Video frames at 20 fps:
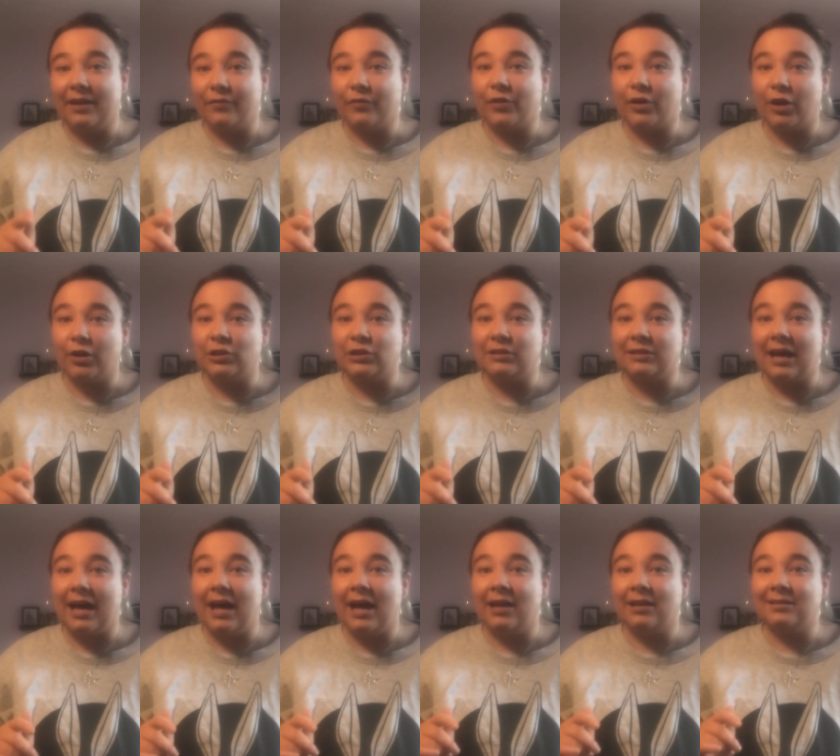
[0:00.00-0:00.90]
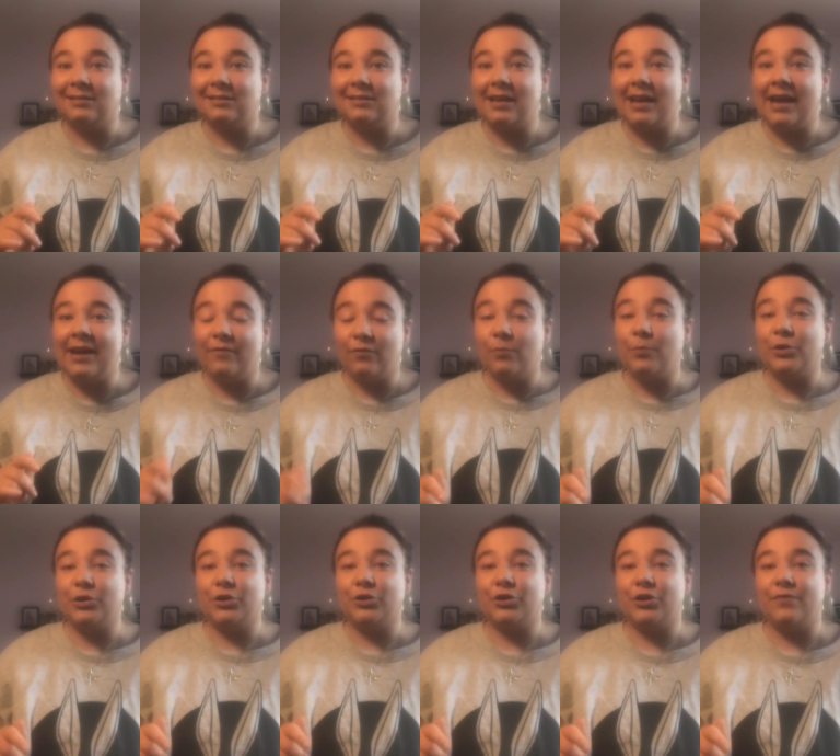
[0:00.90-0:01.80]
difficult, and even
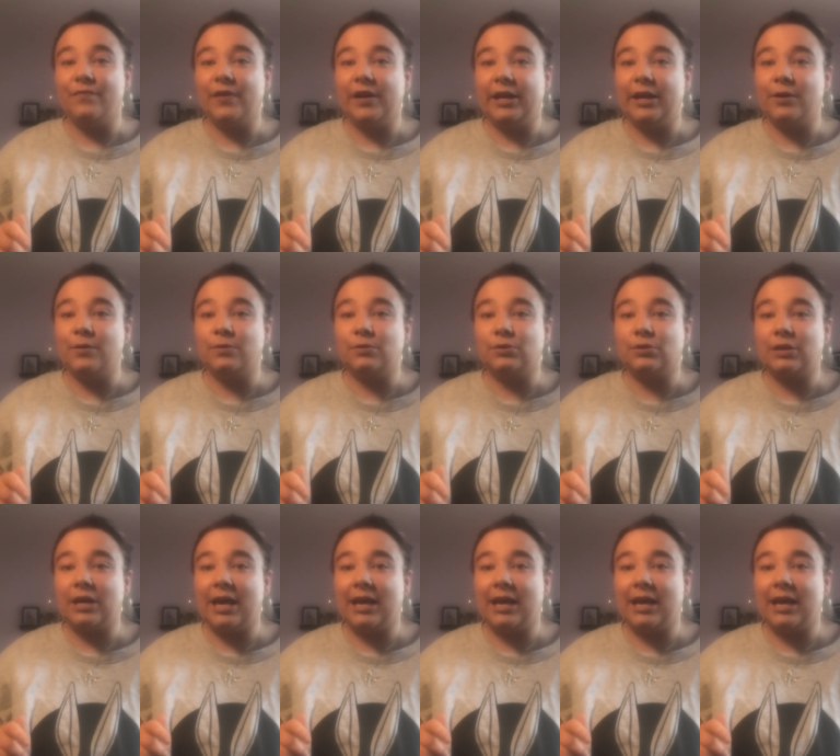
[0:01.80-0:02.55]
when you're doing videos,